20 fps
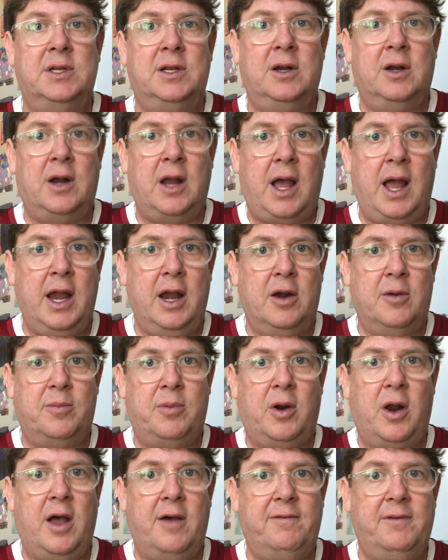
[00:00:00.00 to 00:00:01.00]
that are higher
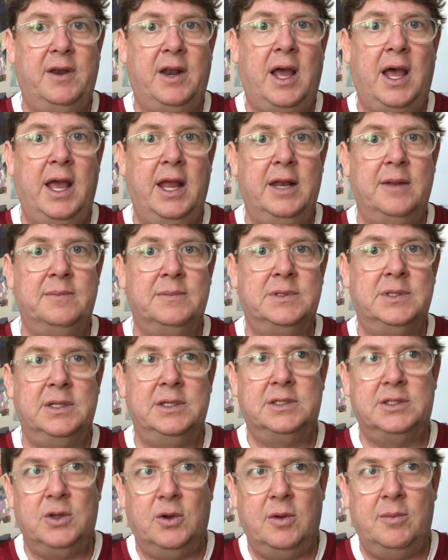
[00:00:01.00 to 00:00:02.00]
profit items.
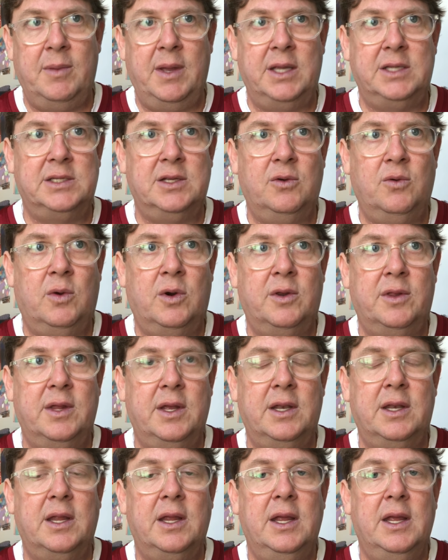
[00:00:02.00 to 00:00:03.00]
And so it makes it worth
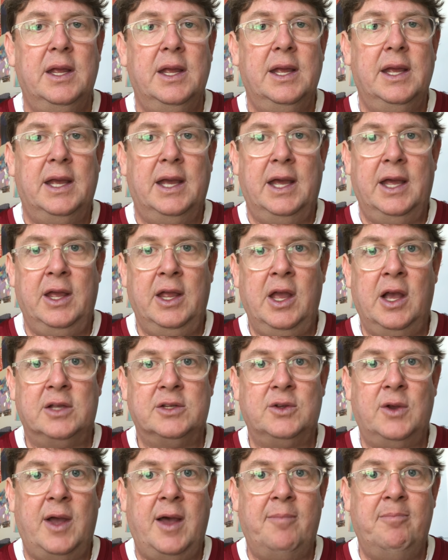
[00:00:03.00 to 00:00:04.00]
it. You
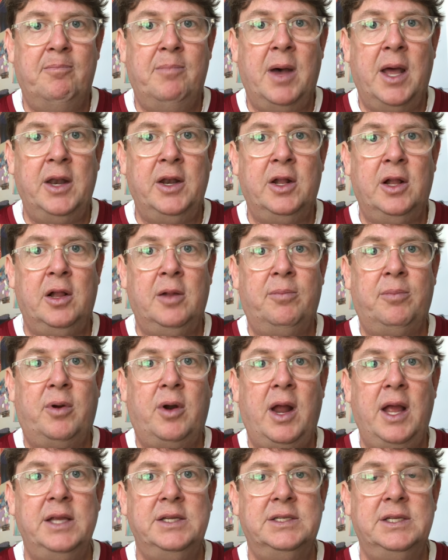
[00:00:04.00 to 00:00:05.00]
also have bundle
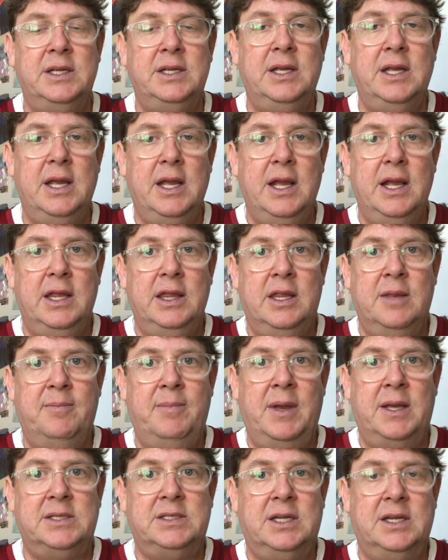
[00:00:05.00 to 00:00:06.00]
pricing. The
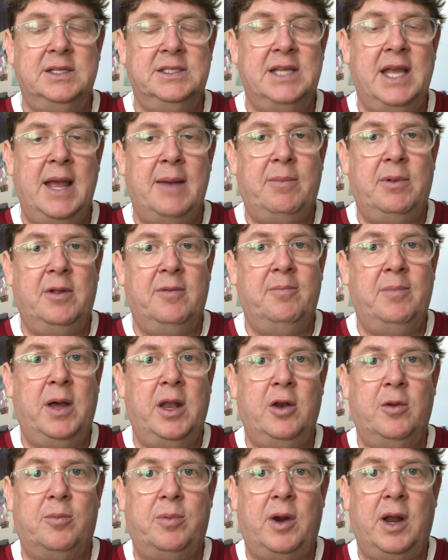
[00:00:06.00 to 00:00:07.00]
best example of
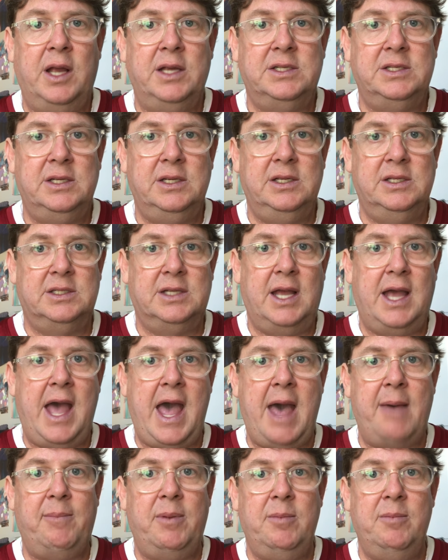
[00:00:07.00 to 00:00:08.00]
bundle pricing is a
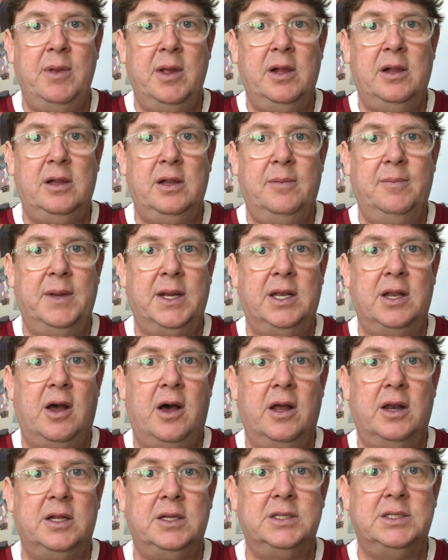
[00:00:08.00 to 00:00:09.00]
Happy Meal at
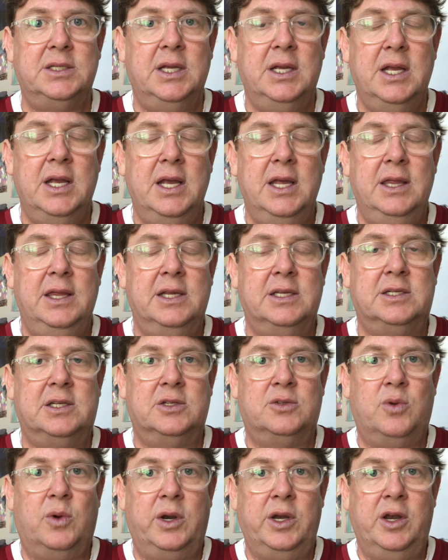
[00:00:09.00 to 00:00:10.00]
McDonald's. This
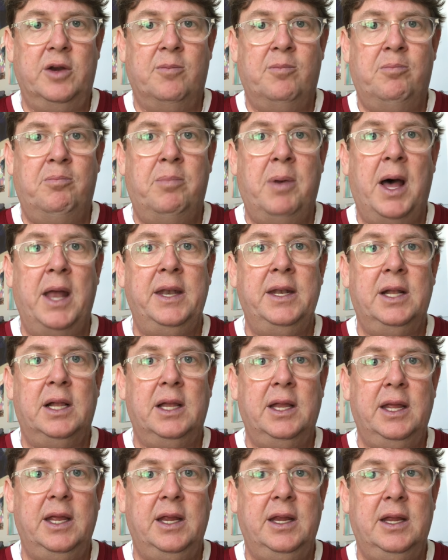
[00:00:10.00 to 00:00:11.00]
is where you're
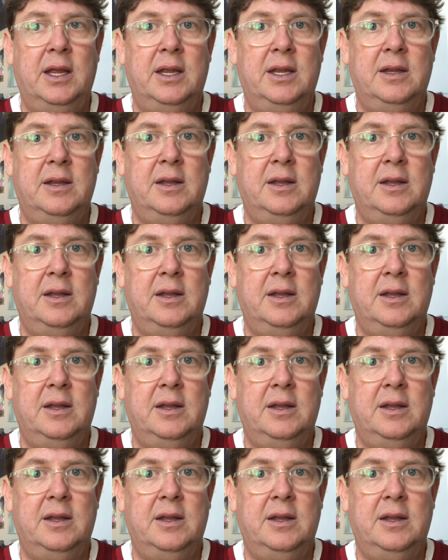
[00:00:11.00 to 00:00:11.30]
bundling